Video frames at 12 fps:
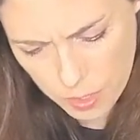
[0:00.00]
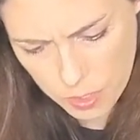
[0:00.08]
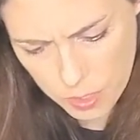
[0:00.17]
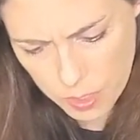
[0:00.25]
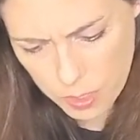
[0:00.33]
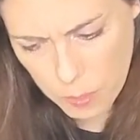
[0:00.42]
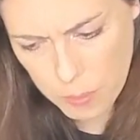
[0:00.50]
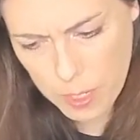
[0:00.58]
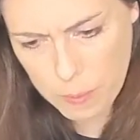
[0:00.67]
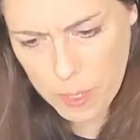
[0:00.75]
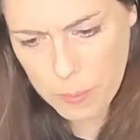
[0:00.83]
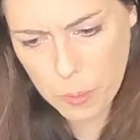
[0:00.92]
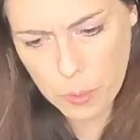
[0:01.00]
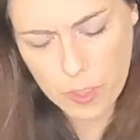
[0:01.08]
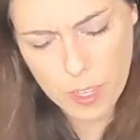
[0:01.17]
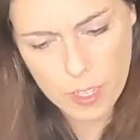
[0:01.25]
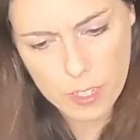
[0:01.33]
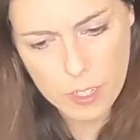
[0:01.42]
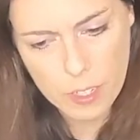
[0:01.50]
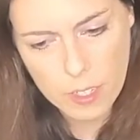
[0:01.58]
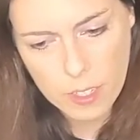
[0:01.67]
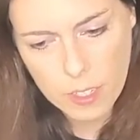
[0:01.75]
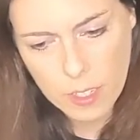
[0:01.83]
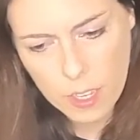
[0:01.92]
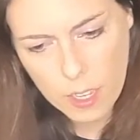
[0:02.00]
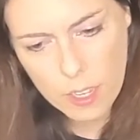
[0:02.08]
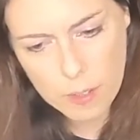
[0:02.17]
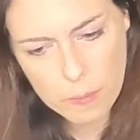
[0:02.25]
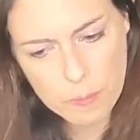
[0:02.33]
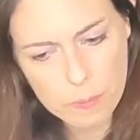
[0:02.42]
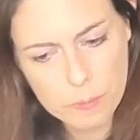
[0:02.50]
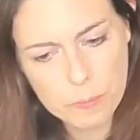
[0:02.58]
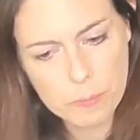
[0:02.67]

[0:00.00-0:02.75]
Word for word: there's just so many people that um,